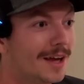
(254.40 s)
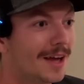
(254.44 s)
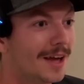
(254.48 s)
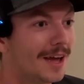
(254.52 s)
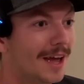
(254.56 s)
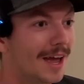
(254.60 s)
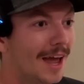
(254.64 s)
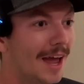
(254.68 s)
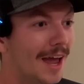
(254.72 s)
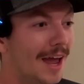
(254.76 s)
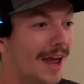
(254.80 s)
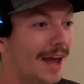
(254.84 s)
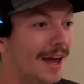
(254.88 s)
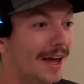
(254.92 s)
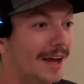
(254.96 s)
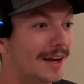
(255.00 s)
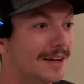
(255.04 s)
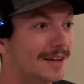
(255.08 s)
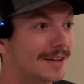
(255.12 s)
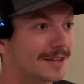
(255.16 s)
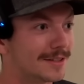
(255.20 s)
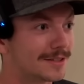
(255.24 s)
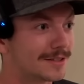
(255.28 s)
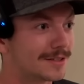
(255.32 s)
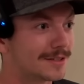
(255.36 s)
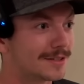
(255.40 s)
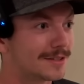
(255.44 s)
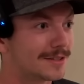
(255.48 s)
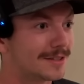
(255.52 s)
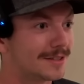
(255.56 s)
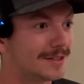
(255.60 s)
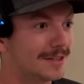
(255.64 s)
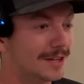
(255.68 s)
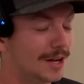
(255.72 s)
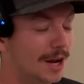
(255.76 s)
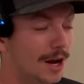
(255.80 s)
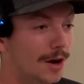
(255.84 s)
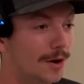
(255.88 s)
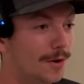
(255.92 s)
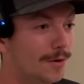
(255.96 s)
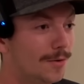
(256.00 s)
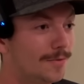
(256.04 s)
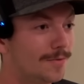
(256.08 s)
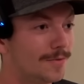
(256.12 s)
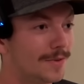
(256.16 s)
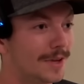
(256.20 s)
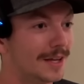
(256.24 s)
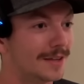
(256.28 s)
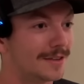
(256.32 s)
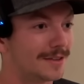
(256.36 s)
And it's,
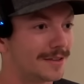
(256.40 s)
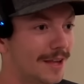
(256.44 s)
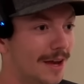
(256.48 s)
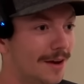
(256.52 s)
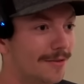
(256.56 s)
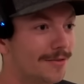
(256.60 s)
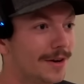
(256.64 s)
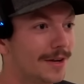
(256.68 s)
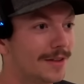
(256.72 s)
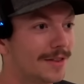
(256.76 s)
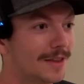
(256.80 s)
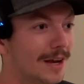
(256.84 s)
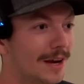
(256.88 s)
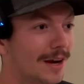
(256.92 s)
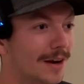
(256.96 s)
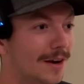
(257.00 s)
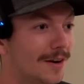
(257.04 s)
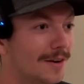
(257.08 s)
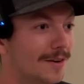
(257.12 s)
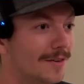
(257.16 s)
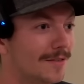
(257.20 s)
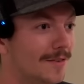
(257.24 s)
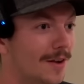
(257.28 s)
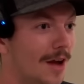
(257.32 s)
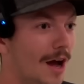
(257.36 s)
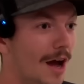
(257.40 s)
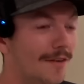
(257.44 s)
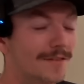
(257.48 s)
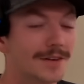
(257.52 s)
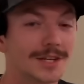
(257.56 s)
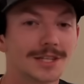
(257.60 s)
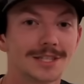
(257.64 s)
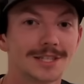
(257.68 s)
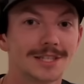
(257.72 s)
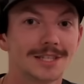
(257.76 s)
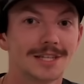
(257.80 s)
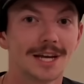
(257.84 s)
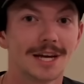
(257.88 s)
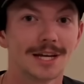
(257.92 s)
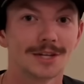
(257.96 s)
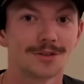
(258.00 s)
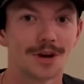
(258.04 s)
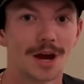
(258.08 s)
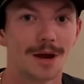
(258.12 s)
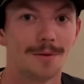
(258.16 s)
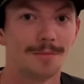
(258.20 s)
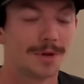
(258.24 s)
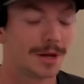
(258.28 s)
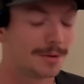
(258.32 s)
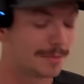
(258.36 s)
it's tough out there. Obviously, I try
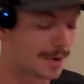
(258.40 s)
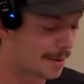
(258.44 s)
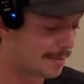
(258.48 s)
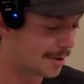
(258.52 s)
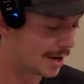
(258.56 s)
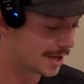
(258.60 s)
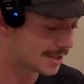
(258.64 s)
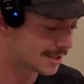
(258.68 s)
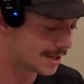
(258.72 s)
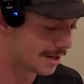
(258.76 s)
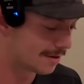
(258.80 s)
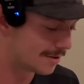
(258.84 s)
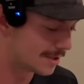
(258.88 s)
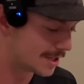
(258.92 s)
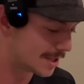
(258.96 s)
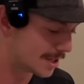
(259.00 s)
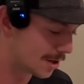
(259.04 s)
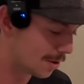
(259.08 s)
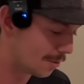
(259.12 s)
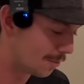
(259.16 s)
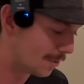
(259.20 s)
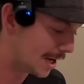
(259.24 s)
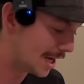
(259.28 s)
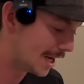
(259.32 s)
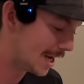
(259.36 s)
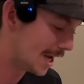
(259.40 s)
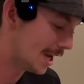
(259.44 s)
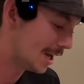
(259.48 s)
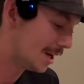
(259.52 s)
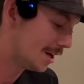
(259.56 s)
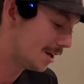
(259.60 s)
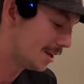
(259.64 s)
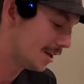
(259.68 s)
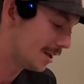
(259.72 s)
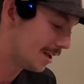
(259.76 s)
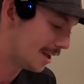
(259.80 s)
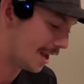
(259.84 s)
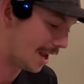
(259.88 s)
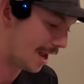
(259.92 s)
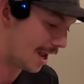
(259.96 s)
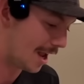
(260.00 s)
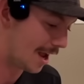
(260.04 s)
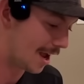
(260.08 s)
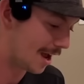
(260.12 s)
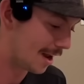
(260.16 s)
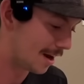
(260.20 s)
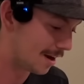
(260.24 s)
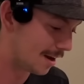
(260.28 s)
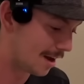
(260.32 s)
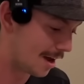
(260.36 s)
and play my best every single weekend,
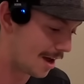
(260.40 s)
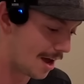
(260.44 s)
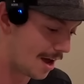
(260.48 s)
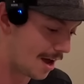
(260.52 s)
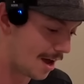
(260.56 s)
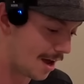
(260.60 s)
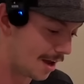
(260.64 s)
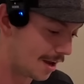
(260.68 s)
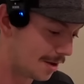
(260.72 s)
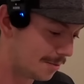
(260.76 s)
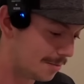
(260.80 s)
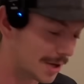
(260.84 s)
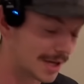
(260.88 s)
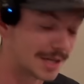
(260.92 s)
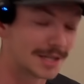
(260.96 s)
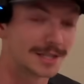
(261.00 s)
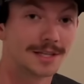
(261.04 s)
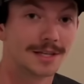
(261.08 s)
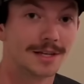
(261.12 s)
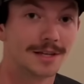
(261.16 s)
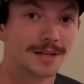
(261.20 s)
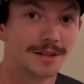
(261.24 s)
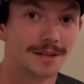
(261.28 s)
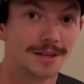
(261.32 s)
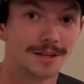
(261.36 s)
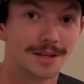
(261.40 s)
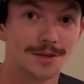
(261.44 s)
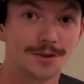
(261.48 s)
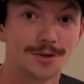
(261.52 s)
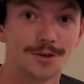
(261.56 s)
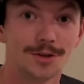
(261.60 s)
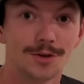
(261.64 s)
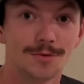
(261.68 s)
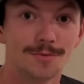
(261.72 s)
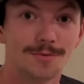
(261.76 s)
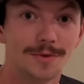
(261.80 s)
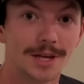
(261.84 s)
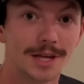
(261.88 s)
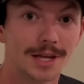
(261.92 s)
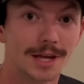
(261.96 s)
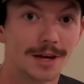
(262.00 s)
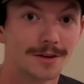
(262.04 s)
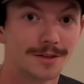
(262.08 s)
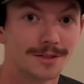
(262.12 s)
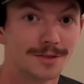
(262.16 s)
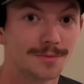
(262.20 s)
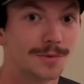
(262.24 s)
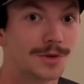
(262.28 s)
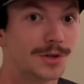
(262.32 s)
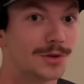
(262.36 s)
and I mix in the YouTube
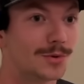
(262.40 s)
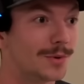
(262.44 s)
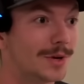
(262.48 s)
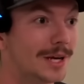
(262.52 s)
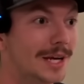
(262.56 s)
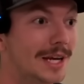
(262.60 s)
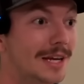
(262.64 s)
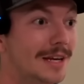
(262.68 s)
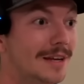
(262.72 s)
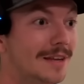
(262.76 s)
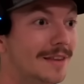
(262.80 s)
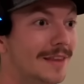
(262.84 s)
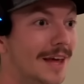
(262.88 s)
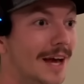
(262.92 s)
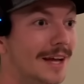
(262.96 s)
videos in between, and